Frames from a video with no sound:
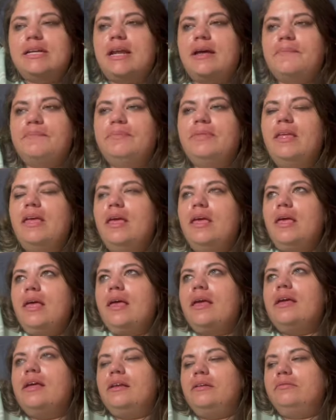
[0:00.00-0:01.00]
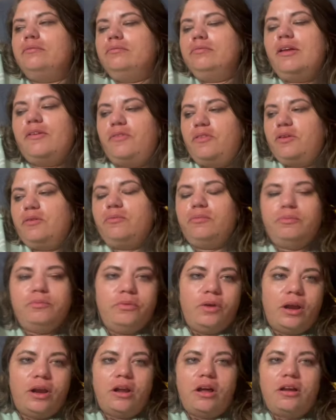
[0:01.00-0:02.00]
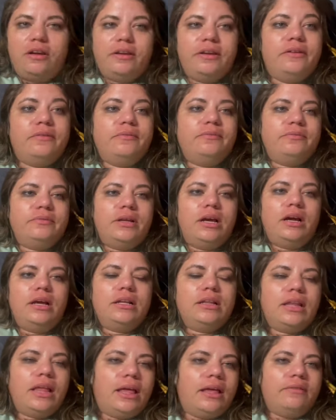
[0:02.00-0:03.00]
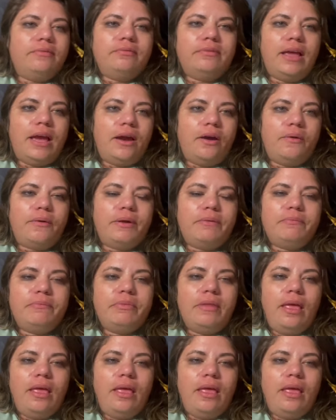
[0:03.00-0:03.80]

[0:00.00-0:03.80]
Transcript: up, and if you read on, you got the heroine.